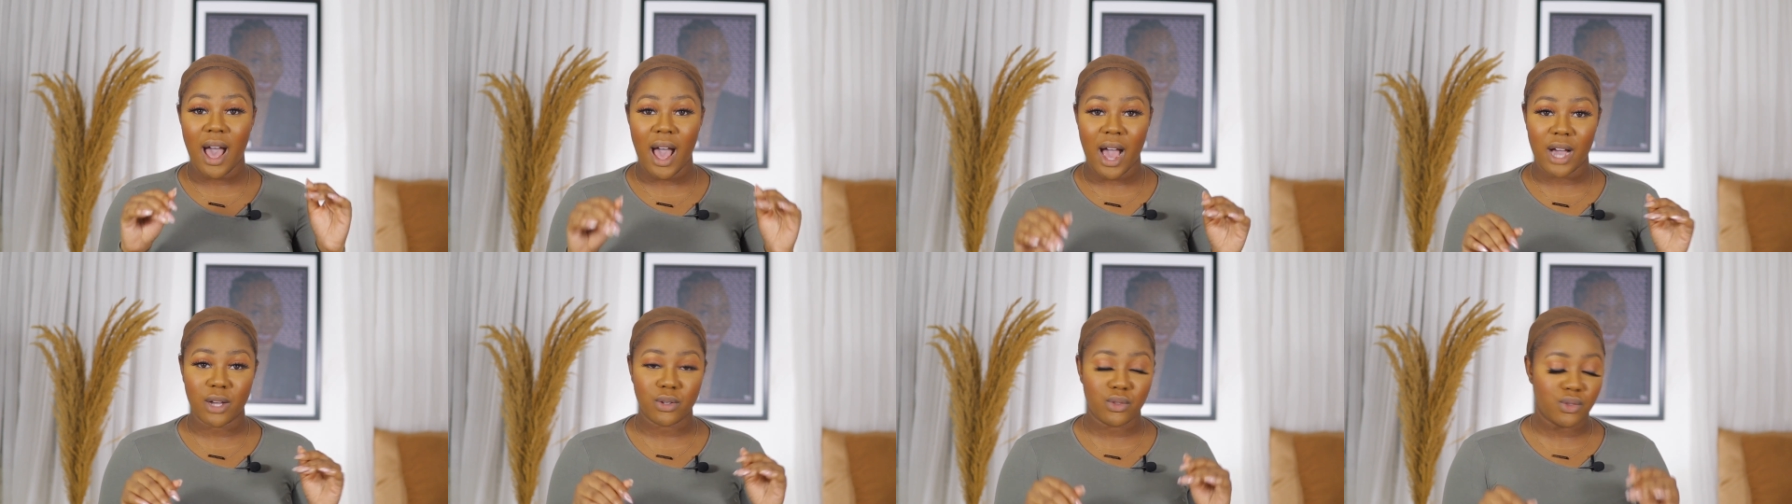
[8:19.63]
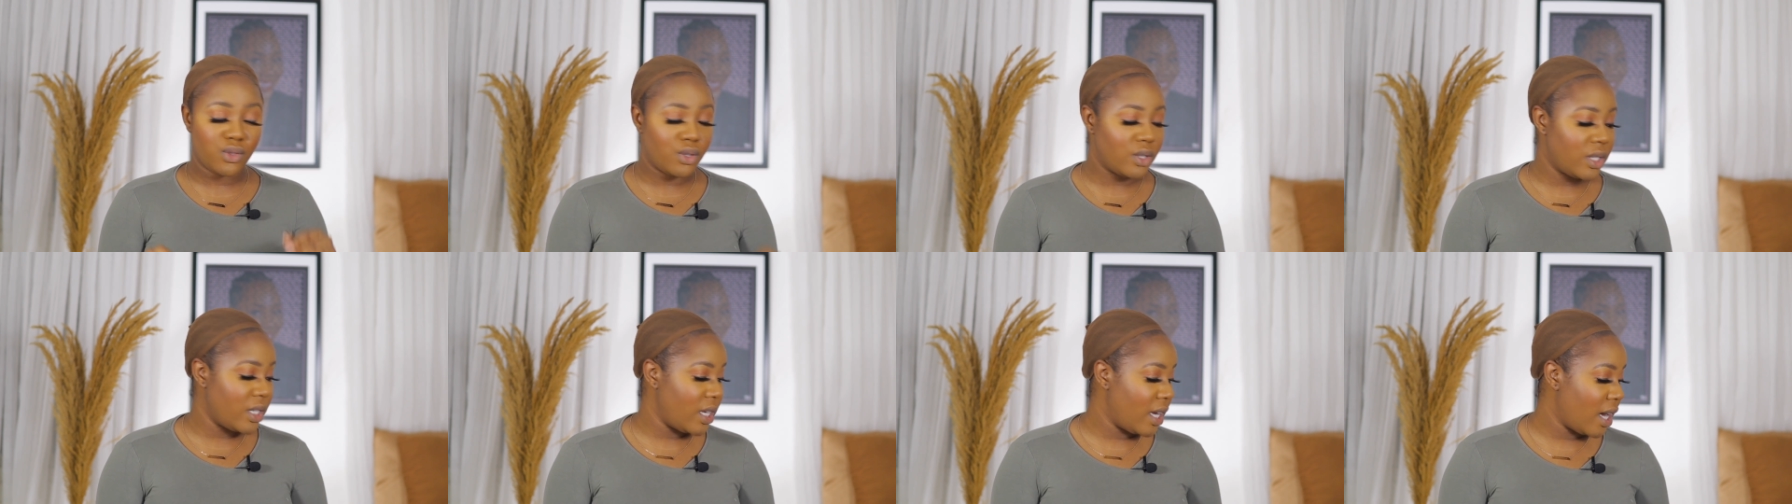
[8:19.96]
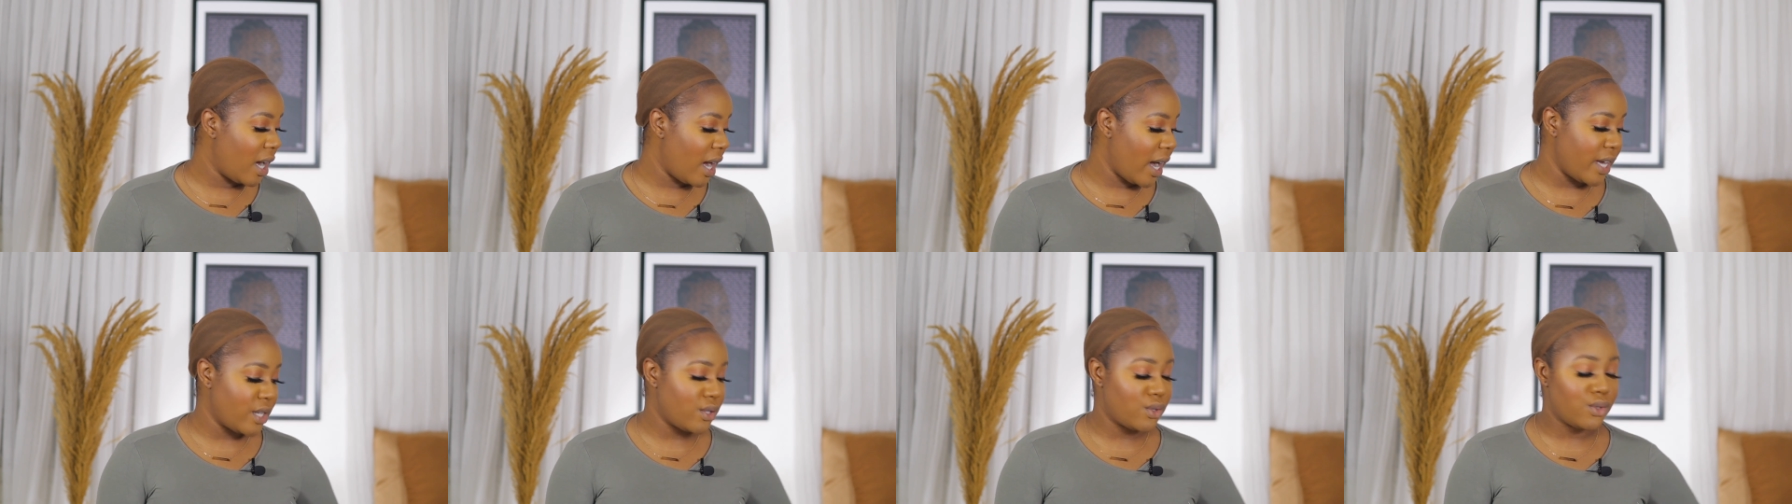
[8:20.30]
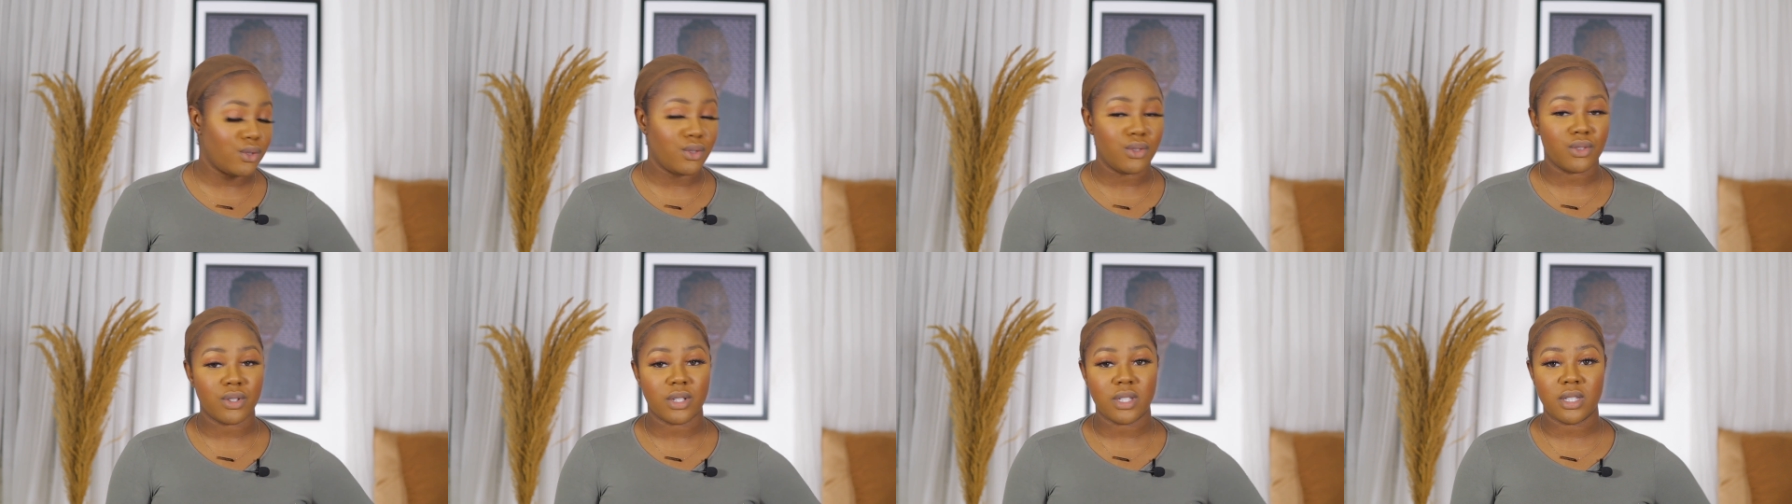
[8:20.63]
actually kind
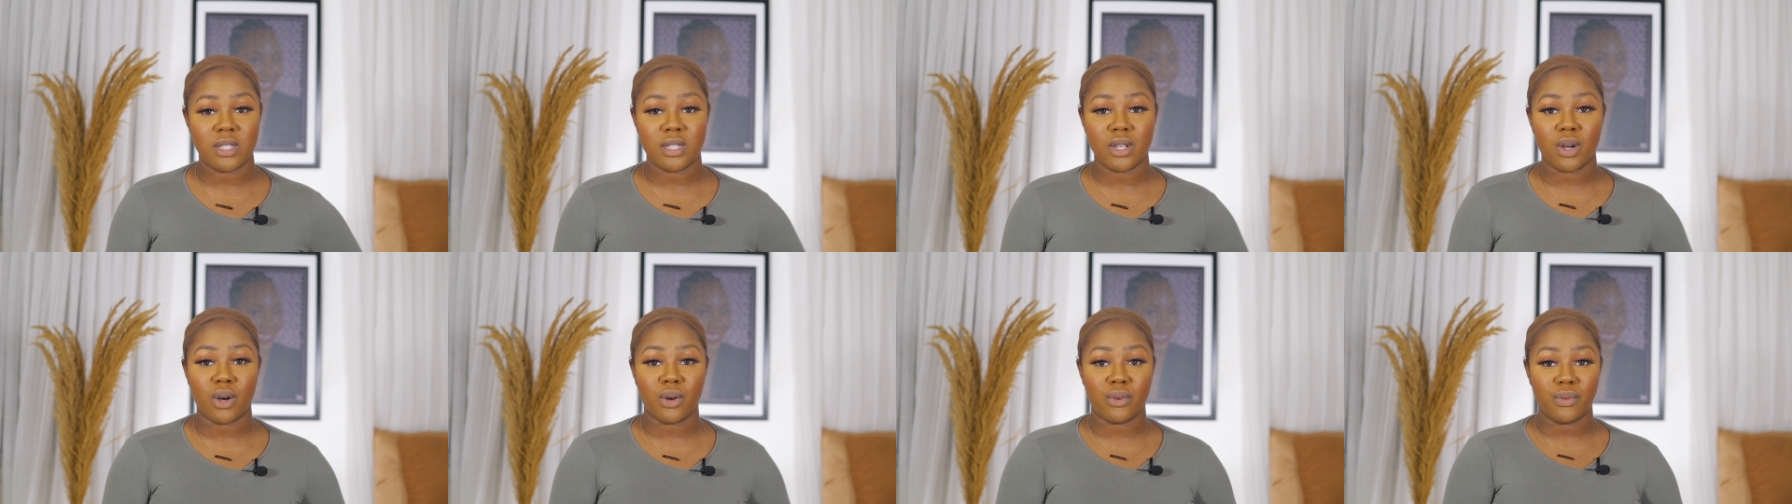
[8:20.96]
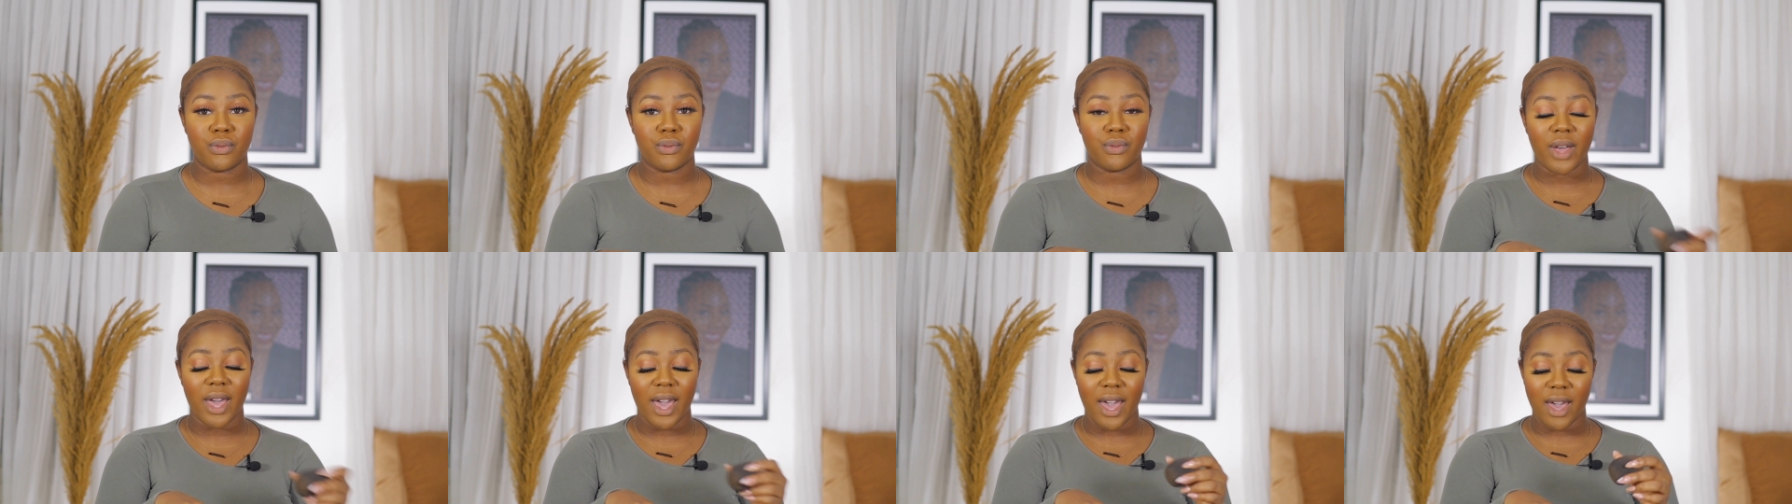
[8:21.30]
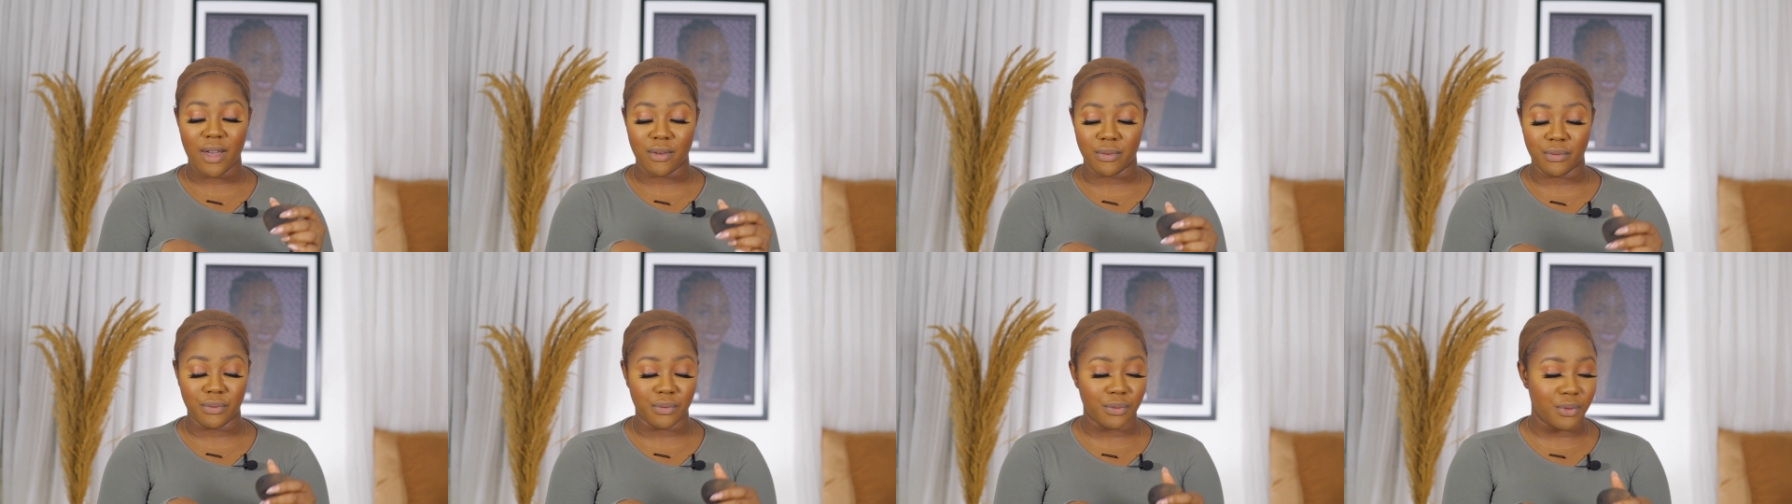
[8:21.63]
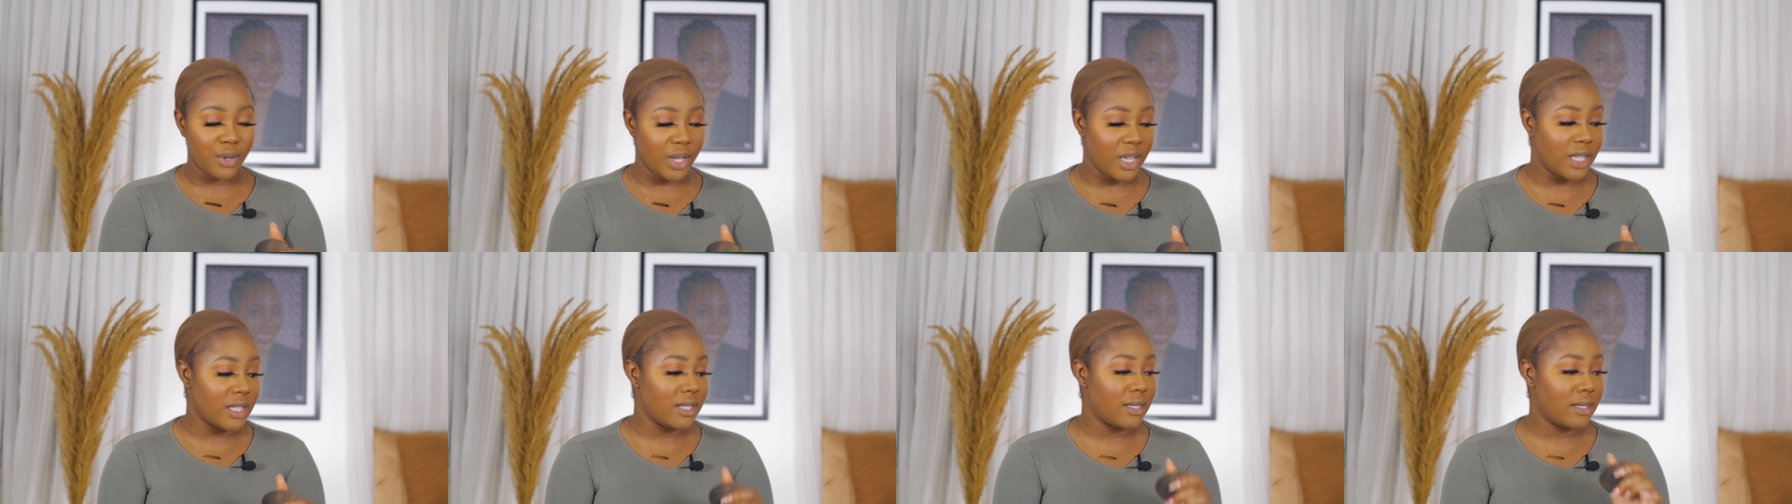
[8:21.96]
to yourself
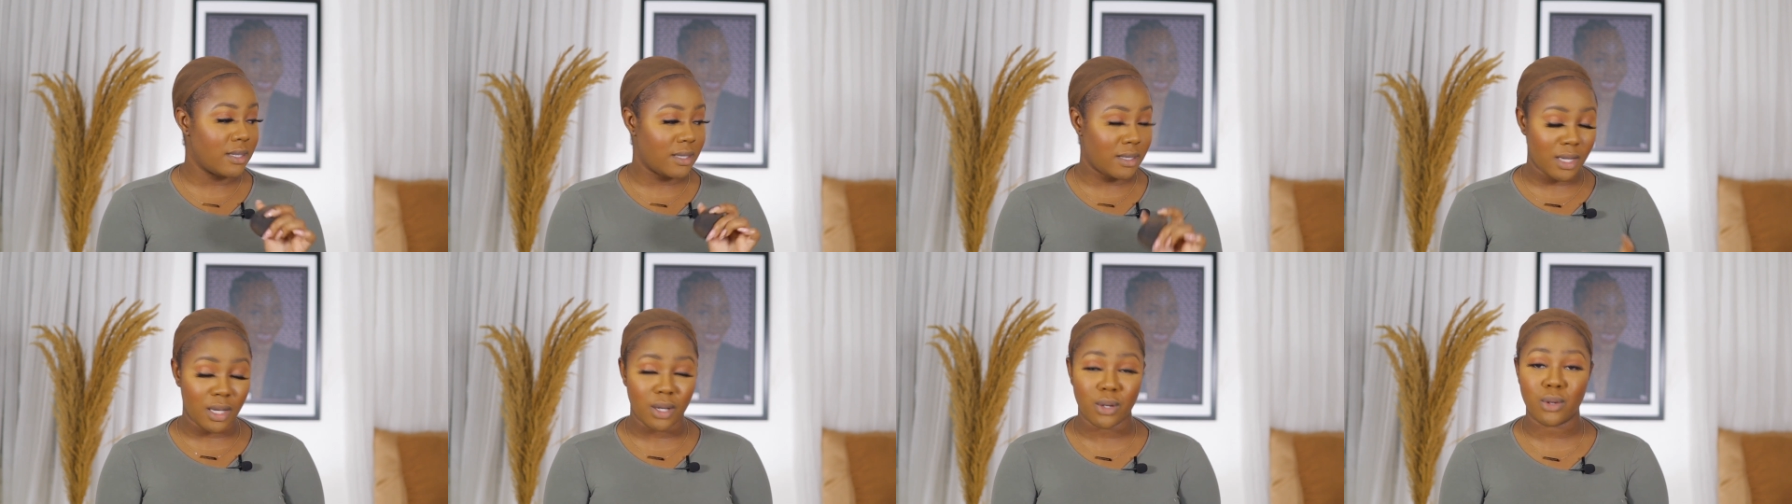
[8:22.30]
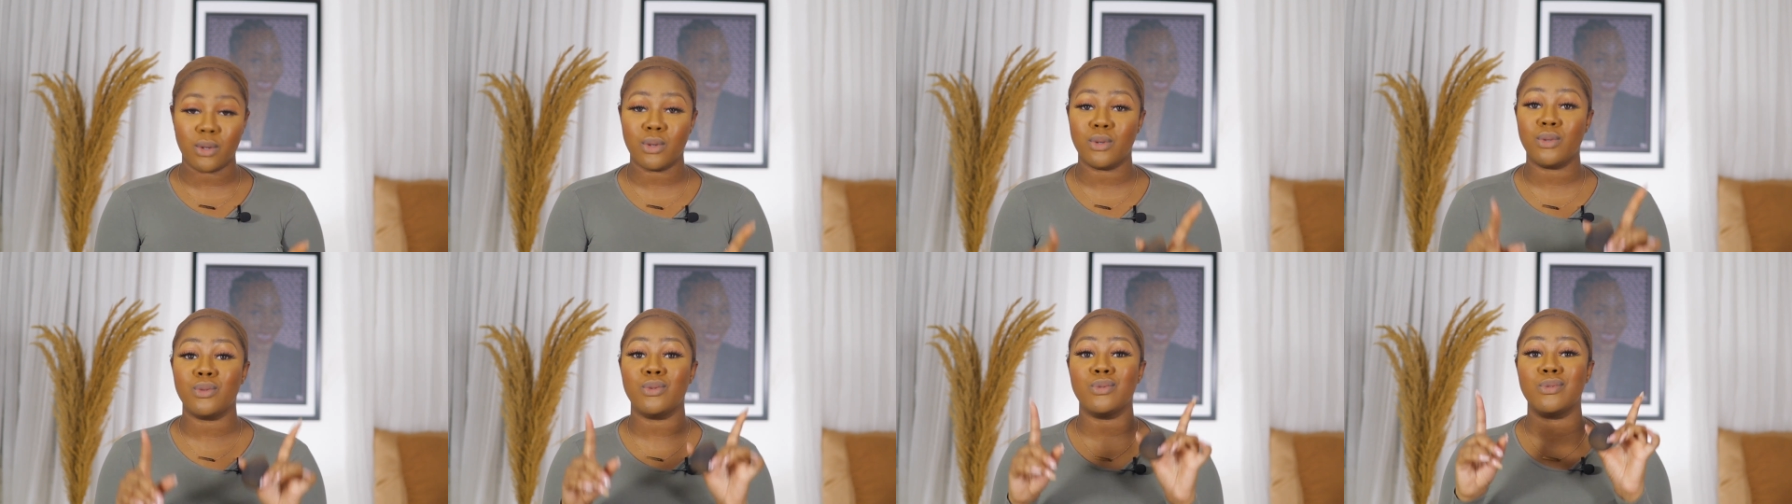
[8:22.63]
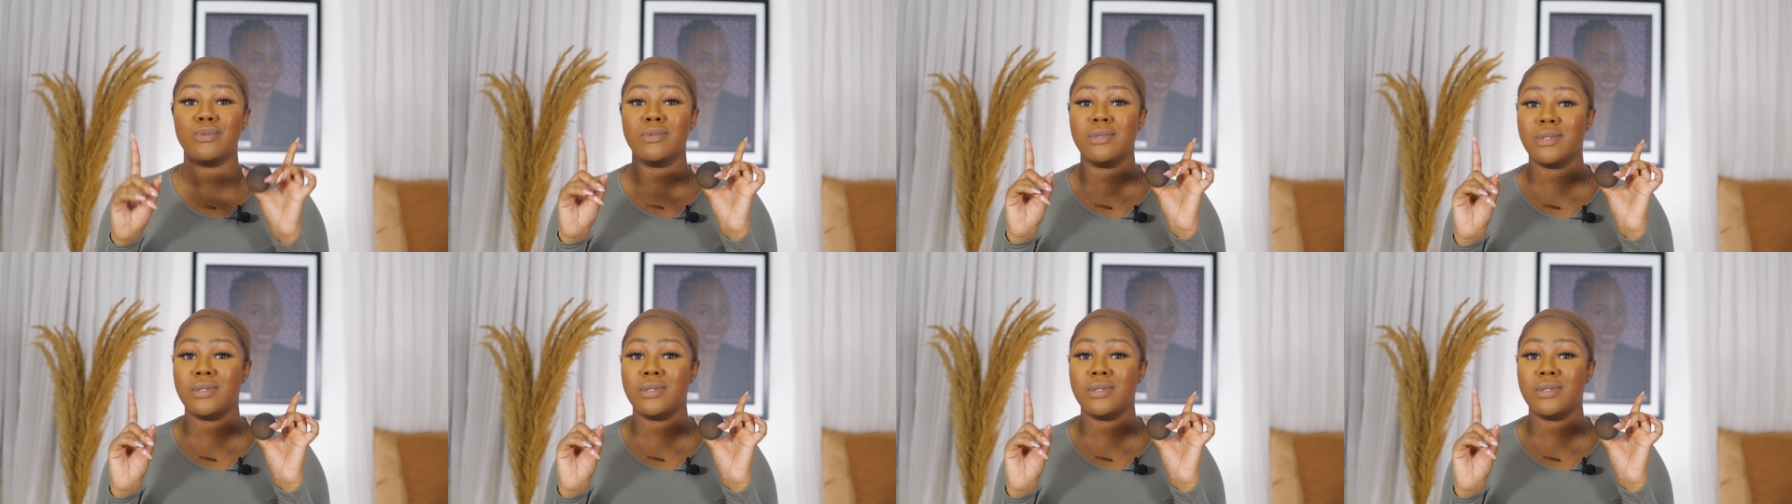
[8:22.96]
every single